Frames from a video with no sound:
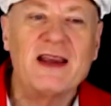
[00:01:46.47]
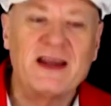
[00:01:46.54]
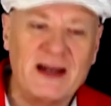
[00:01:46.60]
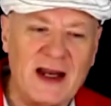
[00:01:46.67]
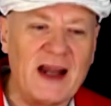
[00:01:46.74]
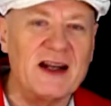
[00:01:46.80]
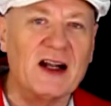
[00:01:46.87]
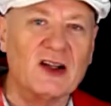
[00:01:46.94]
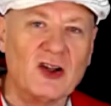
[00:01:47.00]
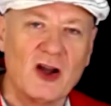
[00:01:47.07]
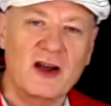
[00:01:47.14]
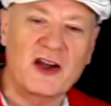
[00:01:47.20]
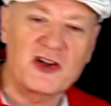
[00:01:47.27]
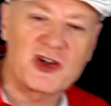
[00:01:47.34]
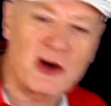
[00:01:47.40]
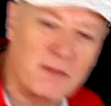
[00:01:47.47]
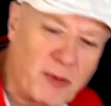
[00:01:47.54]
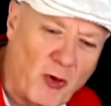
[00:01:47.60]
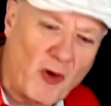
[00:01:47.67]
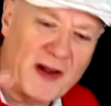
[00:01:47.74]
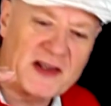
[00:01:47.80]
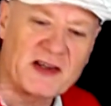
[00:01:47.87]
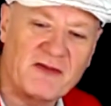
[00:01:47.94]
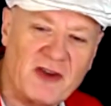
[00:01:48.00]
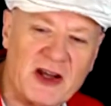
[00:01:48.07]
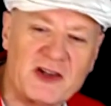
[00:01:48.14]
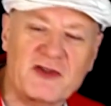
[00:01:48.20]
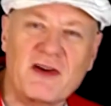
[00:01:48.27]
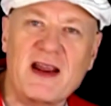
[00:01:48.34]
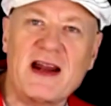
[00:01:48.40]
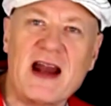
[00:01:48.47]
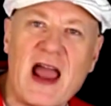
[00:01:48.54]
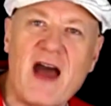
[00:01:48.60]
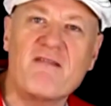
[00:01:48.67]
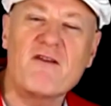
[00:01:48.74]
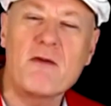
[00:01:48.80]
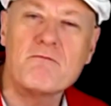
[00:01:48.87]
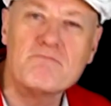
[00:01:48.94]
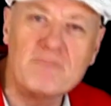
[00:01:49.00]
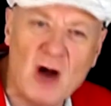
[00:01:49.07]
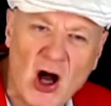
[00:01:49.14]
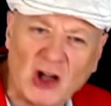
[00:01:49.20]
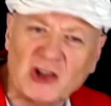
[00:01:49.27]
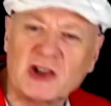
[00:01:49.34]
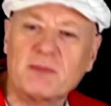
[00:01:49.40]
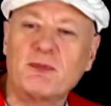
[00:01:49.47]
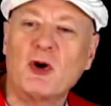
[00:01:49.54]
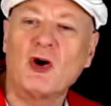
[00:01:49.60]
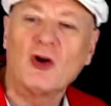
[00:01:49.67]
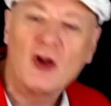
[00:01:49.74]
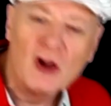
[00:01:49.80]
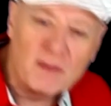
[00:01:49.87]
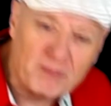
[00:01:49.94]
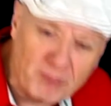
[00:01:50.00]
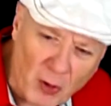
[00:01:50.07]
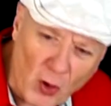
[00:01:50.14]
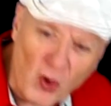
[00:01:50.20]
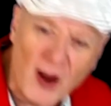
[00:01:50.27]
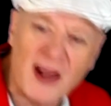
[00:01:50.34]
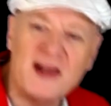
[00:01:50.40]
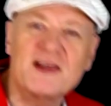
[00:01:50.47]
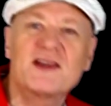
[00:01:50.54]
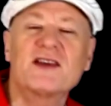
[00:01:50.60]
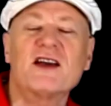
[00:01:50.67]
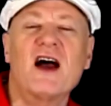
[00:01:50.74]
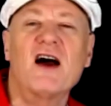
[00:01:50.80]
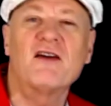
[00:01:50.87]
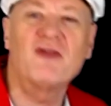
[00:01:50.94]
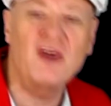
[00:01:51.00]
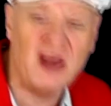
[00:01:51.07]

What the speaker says: You need to look at your points of entry and have multiple points of